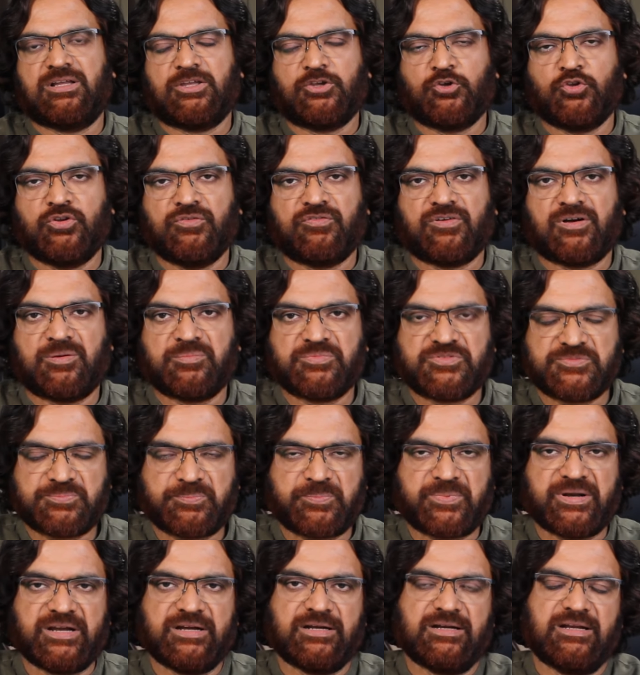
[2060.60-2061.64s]
uniform
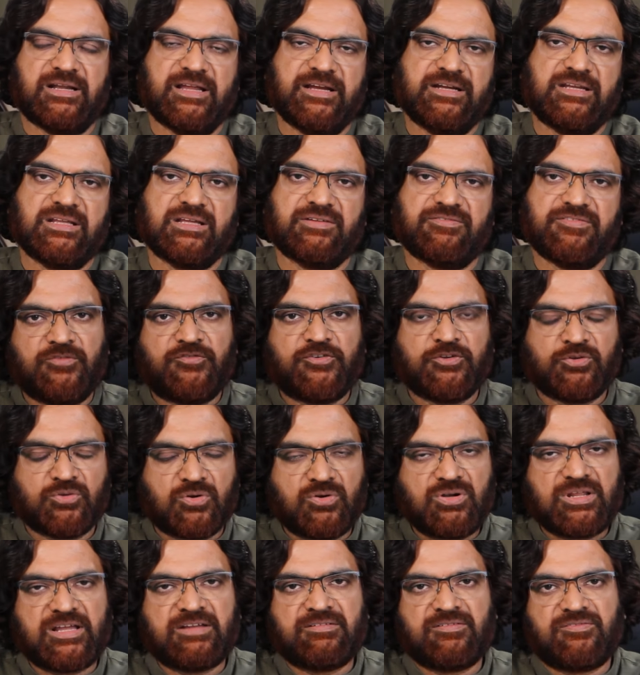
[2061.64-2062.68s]
spread lighting. If you
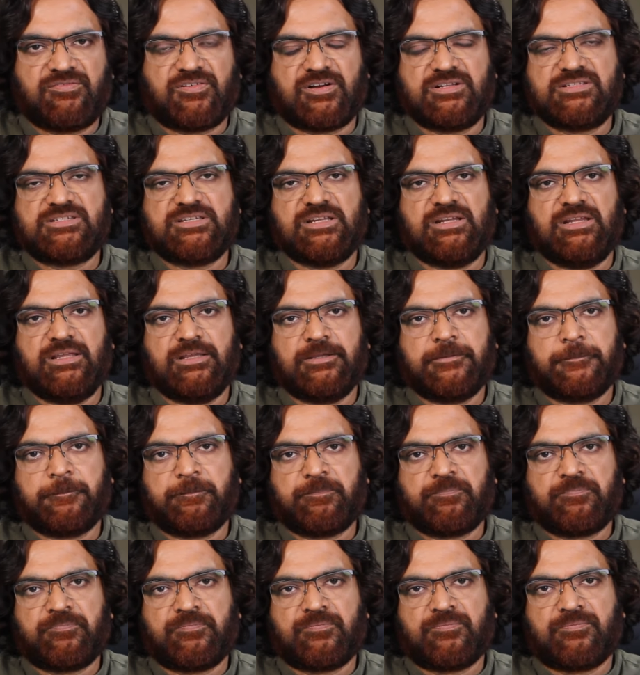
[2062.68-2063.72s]
don't have a false ceiling,
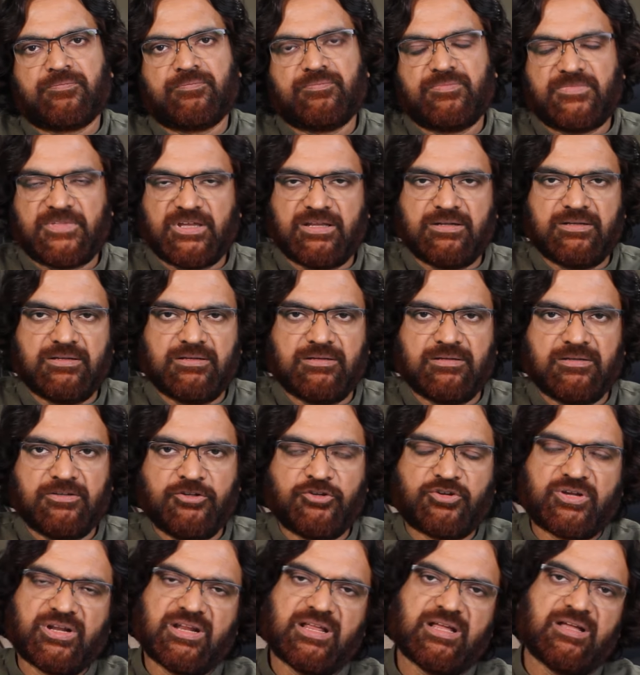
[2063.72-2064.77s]
then
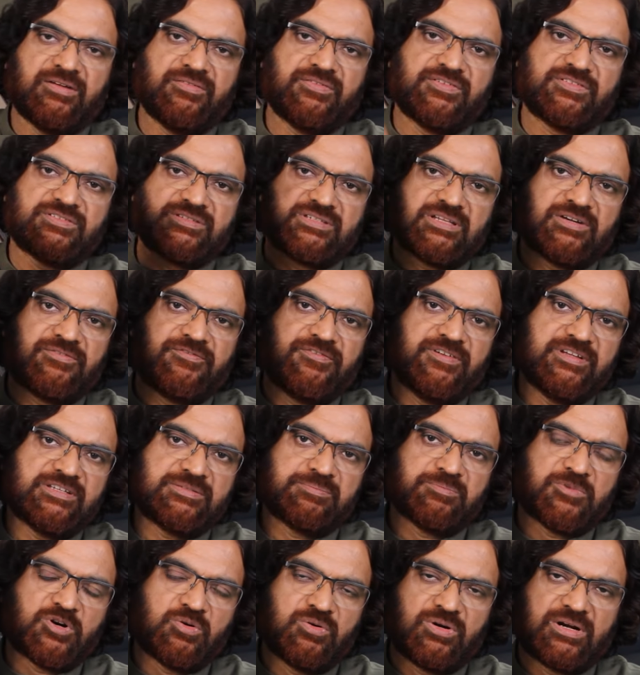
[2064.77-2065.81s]
you can have
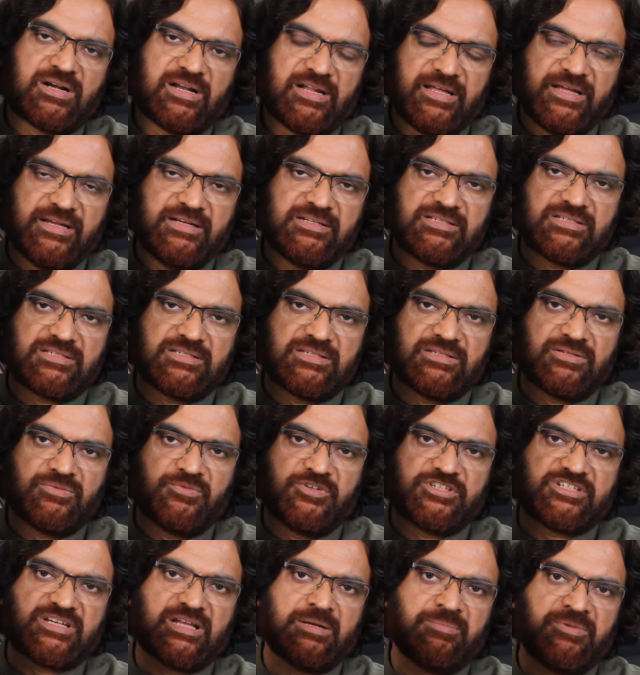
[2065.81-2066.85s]
surface mount lights
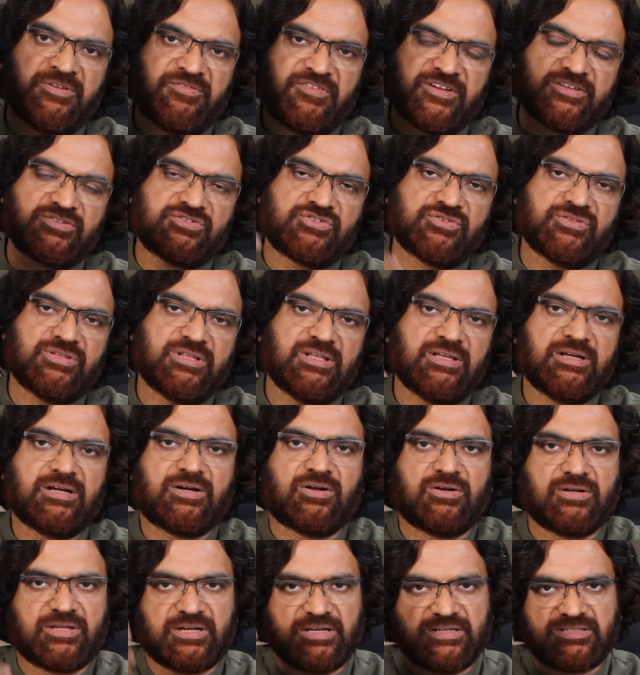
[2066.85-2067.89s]
which can be fixed to the
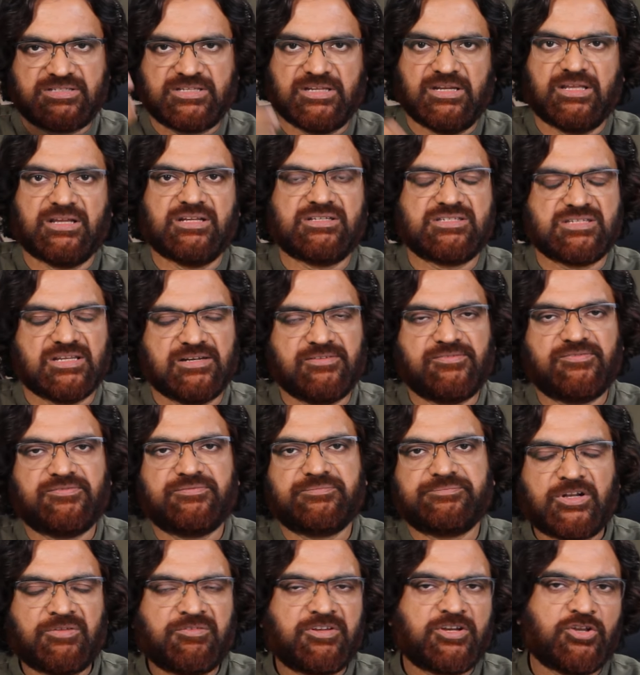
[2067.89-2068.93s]
concrete ceiling itself.
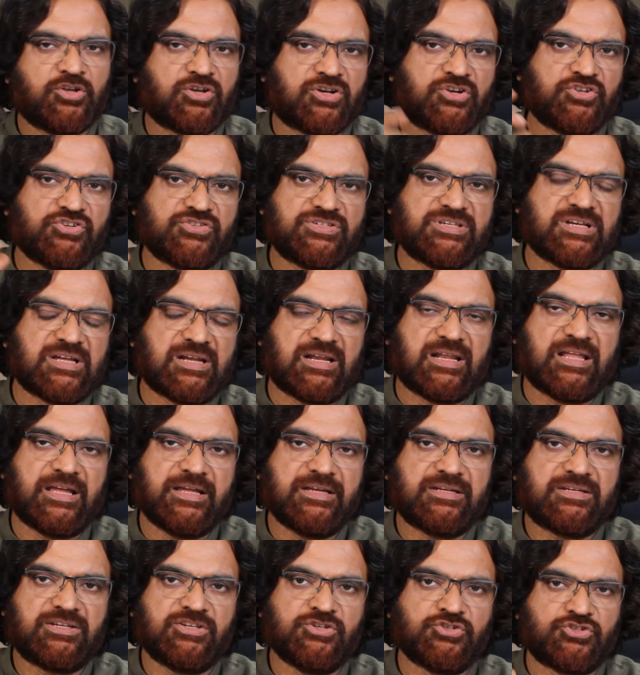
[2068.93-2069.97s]
Whenever you are using a
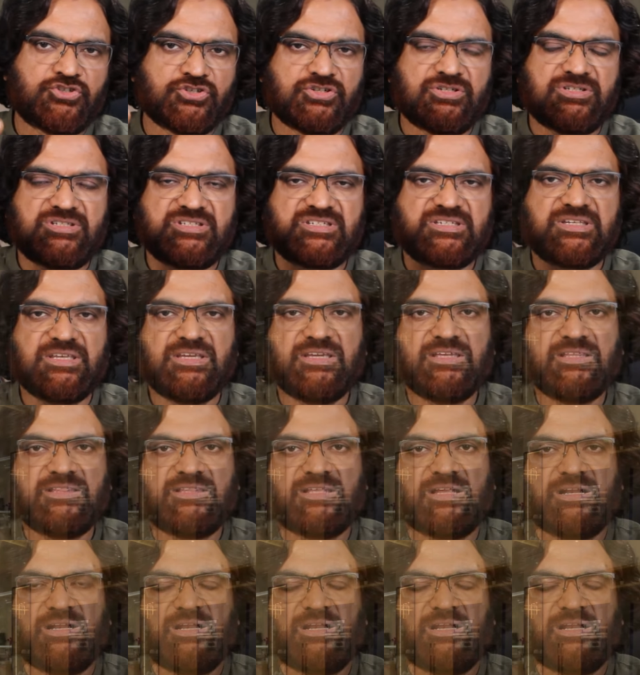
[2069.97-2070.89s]
light, you should see the